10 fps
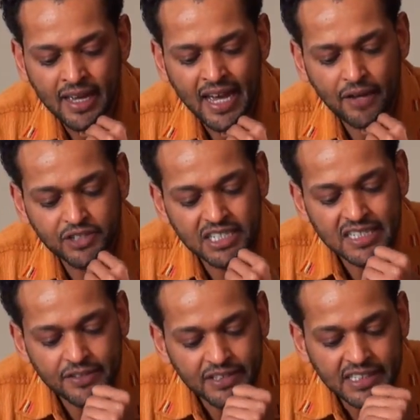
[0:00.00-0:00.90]
have
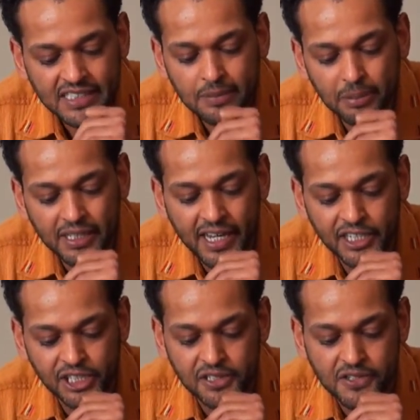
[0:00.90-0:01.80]
significant
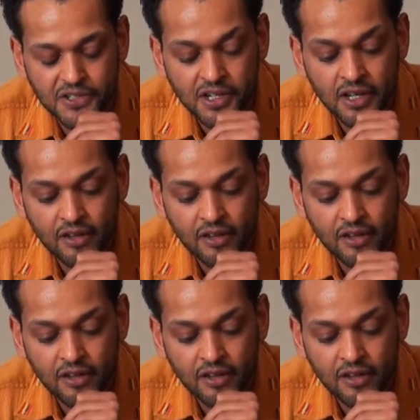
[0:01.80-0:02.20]
implications